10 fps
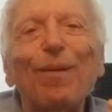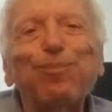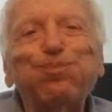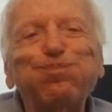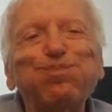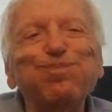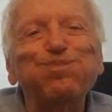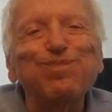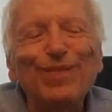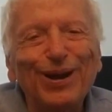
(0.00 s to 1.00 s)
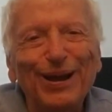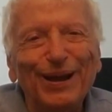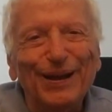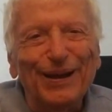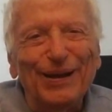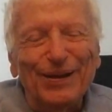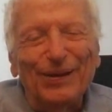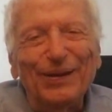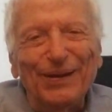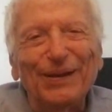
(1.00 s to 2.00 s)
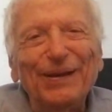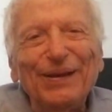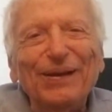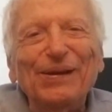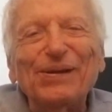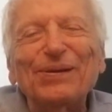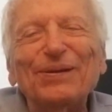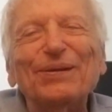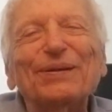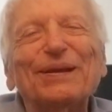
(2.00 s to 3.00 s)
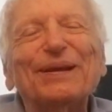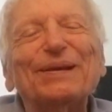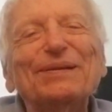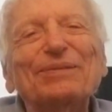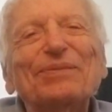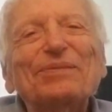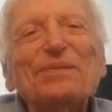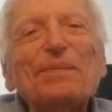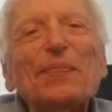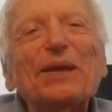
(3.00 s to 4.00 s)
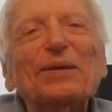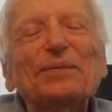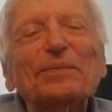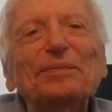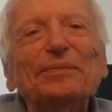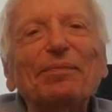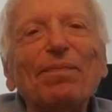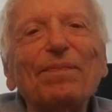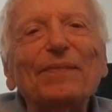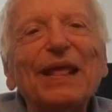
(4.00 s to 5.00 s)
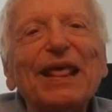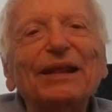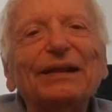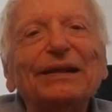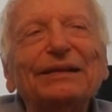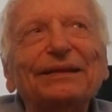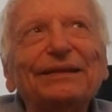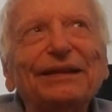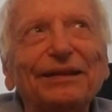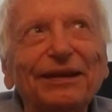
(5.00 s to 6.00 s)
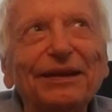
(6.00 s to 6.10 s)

Yeah. I'm sorry, that was a little miscommunication. Anyways, can you puff out your cheeks? Cheeks.